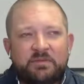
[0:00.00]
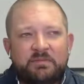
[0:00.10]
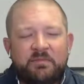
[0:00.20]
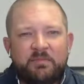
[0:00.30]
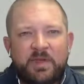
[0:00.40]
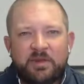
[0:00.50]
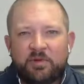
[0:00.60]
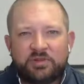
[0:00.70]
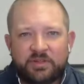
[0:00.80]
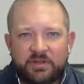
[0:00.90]

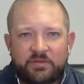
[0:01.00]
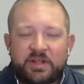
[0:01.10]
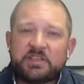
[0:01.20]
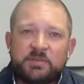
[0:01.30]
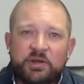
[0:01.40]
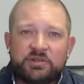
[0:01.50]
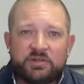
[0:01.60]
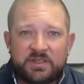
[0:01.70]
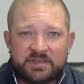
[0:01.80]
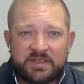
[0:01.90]
minimal delivery exposure,
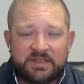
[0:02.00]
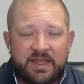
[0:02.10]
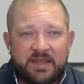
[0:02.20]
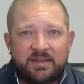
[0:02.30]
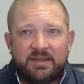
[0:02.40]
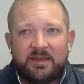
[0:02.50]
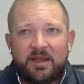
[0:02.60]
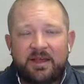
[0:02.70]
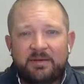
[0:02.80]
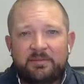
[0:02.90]
things like that.
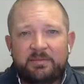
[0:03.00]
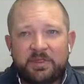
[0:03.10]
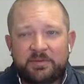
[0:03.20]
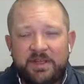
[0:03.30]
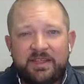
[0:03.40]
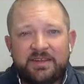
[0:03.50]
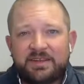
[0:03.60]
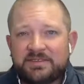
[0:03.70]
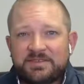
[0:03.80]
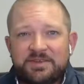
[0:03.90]
But the reality
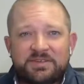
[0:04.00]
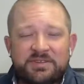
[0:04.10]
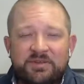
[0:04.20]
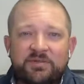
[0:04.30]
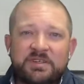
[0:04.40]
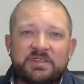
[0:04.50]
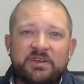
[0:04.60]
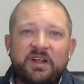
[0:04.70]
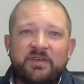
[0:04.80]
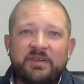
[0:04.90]
is there's still risk in
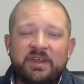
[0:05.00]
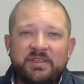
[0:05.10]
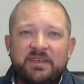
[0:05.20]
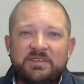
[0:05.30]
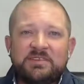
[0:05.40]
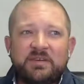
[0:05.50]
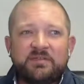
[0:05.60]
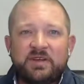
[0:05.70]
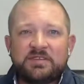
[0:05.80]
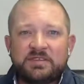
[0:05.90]
all of it. And I think it's tough
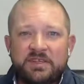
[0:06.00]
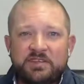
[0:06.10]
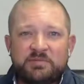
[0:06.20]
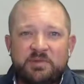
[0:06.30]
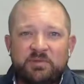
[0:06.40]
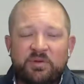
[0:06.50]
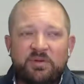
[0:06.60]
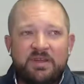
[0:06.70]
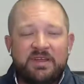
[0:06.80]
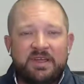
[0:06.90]
for us as salespeople.
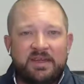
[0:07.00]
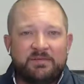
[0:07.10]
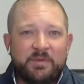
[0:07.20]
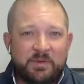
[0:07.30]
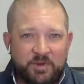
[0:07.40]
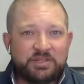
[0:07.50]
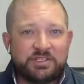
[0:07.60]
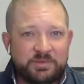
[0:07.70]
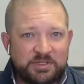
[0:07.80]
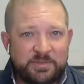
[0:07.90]
And from the
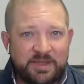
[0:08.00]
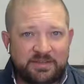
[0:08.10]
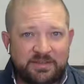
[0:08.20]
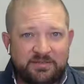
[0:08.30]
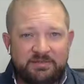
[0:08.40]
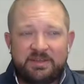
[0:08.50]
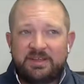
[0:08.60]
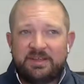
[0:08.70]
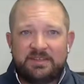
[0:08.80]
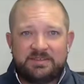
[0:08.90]
merchant's perspective,
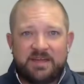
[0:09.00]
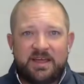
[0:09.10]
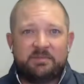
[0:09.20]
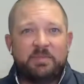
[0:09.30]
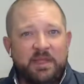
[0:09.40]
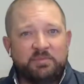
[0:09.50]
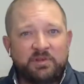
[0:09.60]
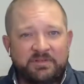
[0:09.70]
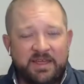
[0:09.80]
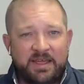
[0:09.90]
it's not
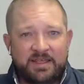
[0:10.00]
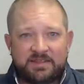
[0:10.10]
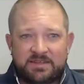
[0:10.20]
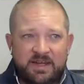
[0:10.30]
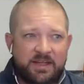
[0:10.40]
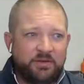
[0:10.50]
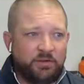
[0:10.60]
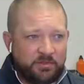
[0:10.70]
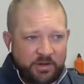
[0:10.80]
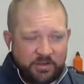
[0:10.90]
PayProtech, it's not
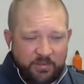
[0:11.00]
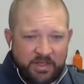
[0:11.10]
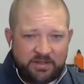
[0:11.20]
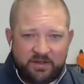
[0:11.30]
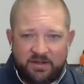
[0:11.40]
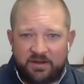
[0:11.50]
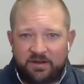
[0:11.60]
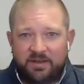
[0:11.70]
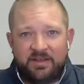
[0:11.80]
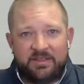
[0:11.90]
North American Bank
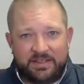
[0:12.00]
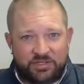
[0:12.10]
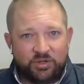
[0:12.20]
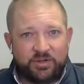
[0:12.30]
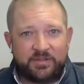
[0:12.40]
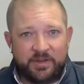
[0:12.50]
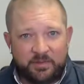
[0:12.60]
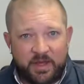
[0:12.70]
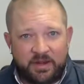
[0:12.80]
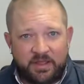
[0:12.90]
Card that's holding their
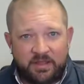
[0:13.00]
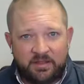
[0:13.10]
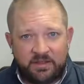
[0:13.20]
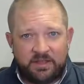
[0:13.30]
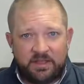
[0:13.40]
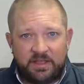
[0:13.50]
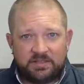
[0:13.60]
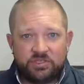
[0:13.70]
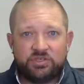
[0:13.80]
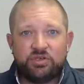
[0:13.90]
money.
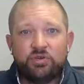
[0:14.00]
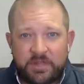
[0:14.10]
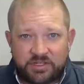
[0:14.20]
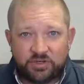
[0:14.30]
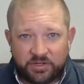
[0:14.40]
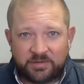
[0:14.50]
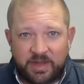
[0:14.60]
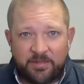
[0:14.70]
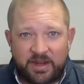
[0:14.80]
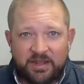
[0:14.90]
It's you that's holding
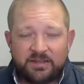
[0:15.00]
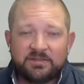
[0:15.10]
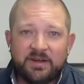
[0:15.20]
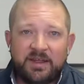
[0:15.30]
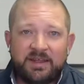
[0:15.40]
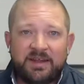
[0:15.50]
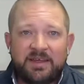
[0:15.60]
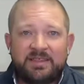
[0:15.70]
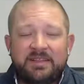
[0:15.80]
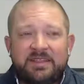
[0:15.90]
my money, right? And I
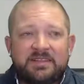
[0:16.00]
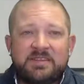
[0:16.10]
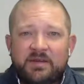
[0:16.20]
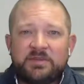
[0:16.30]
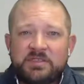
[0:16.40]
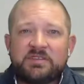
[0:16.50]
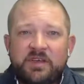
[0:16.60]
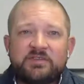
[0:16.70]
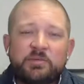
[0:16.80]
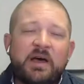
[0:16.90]
think that's always a
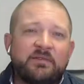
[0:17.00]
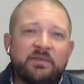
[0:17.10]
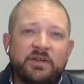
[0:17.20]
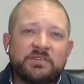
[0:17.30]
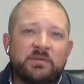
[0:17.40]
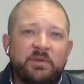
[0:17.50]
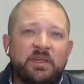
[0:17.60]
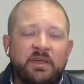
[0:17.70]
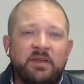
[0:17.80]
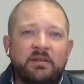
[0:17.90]
tough spot for us to
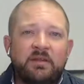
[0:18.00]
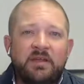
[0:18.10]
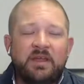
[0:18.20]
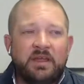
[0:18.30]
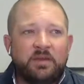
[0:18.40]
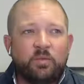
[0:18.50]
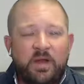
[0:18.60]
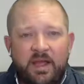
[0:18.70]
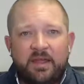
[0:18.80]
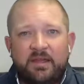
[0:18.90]
be in, and
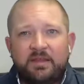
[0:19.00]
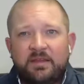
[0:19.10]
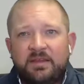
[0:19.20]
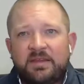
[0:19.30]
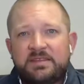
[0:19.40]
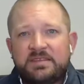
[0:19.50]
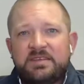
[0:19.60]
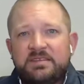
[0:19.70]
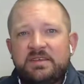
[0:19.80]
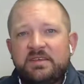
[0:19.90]
why it's
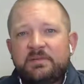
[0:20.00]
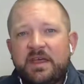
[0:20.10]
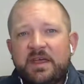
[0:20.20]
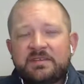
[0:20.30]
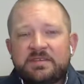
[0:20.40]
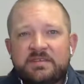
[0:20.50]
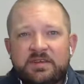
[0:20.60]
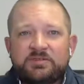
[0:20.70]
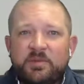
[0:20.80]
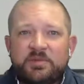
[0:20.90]
easy as a
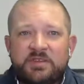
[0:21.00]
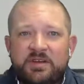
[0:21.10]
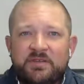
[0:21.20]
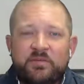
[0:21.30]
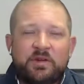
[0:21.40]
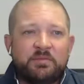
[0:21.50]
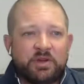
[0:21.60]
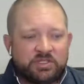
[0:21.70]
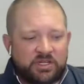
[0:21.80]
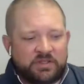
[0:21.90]
sales representative when a
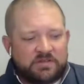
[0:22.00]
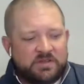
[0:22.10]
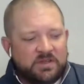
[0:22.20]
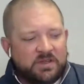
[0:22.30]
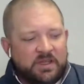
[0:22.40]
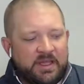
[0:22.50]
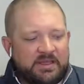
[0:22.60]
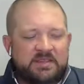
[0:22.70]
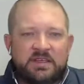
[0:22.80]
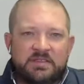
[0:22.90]
merchant
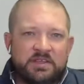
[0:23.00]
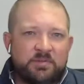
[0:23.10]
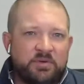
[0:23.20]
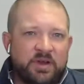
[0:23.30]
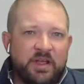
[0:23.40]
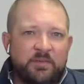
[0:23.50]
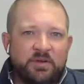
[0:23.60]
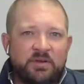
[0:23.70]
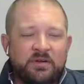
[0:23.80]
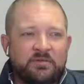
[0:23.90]
exceeds their
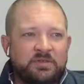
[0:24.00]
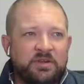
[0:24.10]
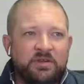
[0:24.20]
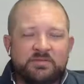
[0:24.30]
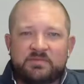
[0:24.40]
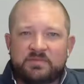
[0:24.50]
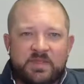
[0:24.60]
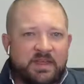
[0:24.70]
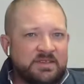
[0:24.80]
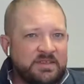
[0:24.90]
parameter,
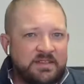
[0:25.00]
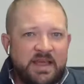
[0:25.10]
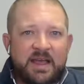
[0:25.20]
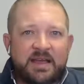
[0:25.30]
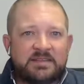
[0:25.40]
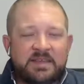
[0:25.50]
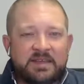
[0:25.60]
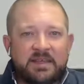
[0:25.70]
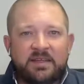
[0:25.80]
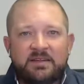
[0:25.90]
they exceed that high
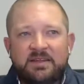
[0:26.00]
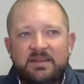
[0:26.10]
ticket.